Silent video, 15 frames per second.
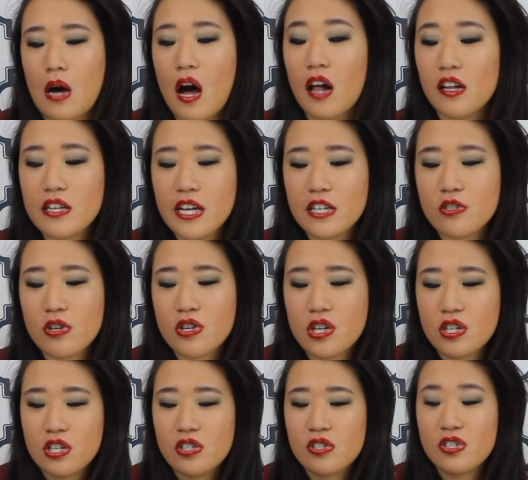Holiday
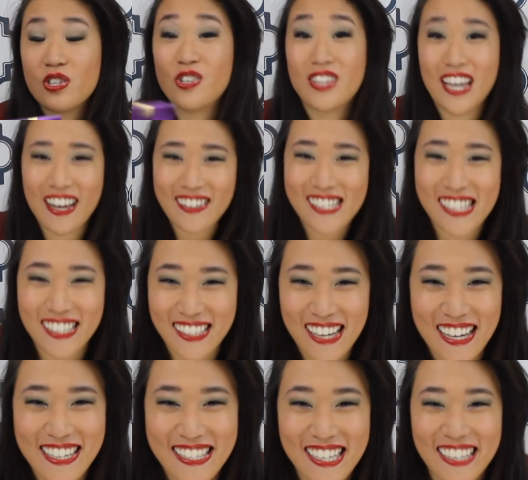Traditions
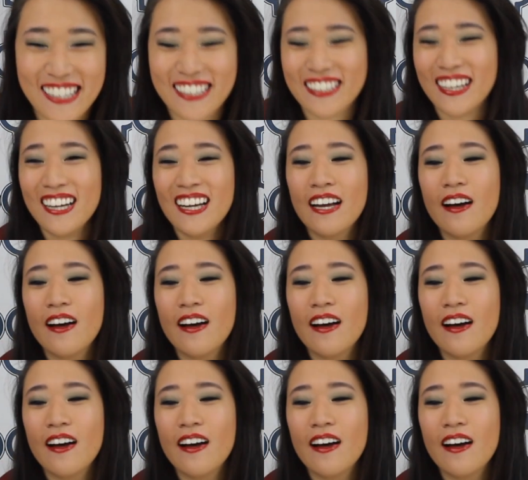2018